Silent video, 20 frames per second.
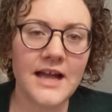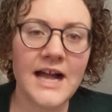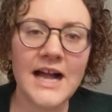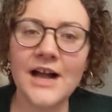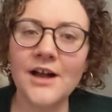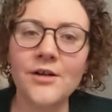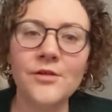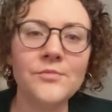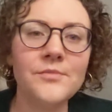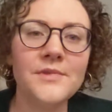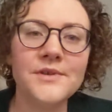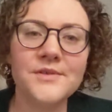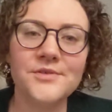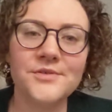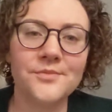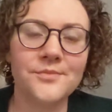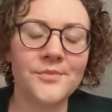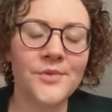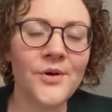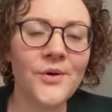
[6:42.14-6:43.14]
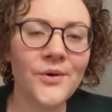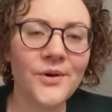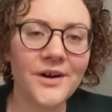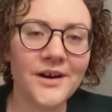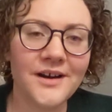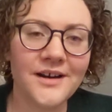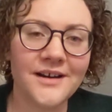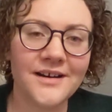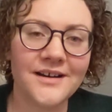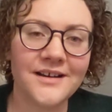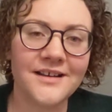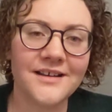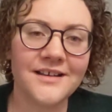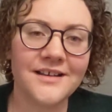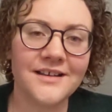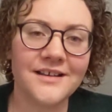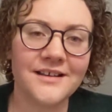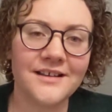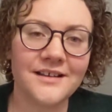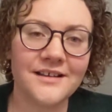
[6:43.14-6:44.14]
How much more
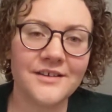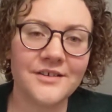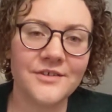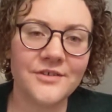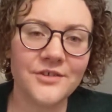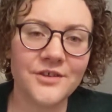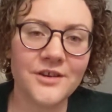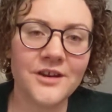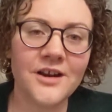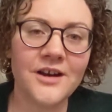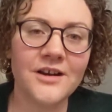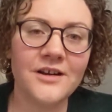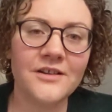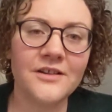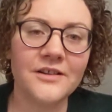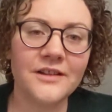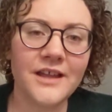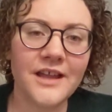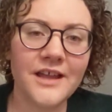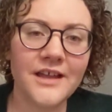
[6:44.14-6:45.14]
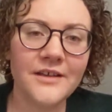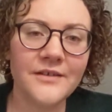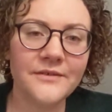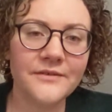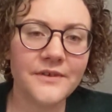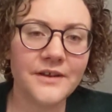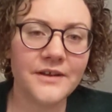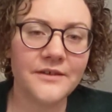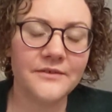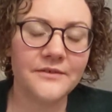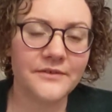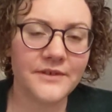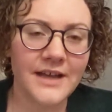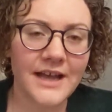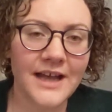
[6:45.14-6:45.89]
should our love of